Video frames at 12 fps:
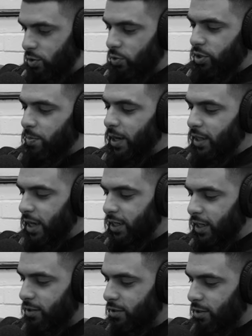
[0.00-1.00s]
And who did you make that
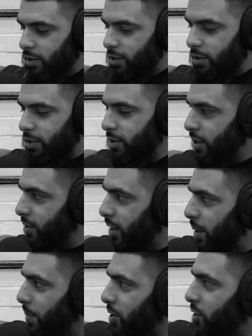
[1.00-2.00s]
against? Let's
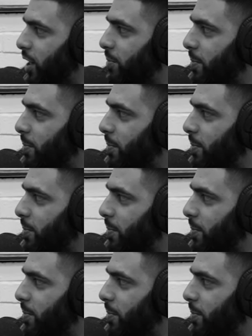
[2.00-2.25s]
name and